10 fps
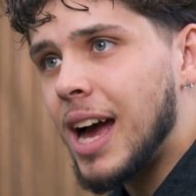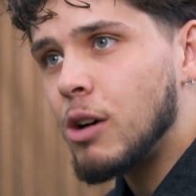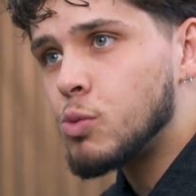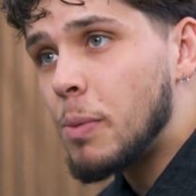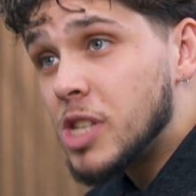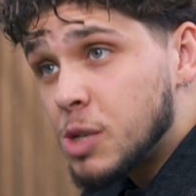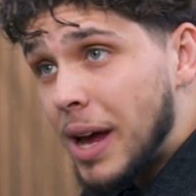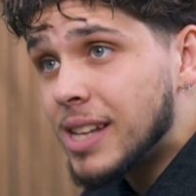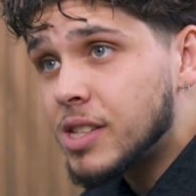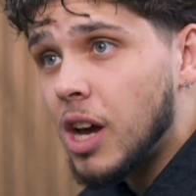house when we
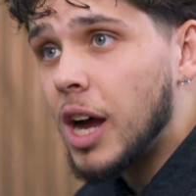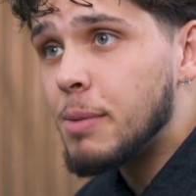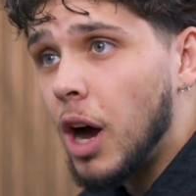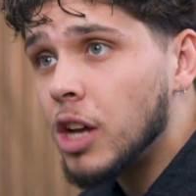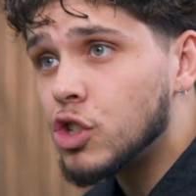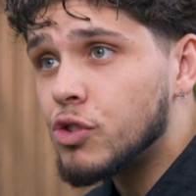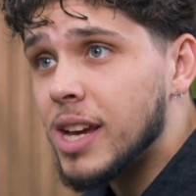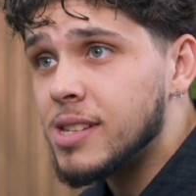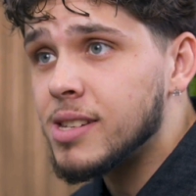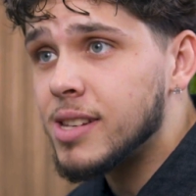spend time
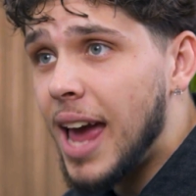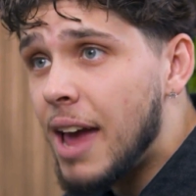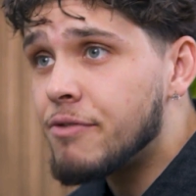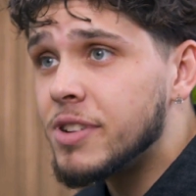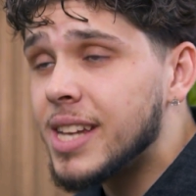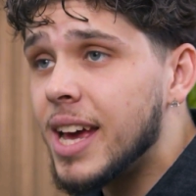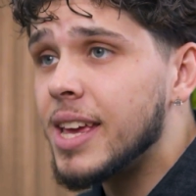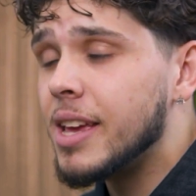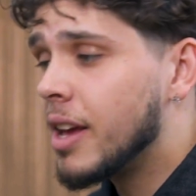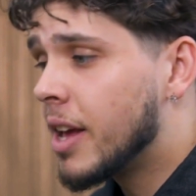undressed every
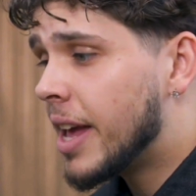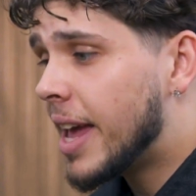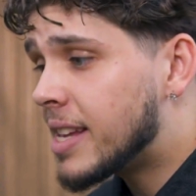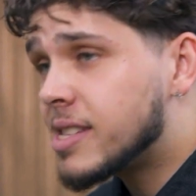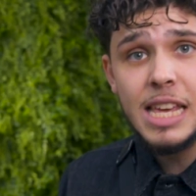day is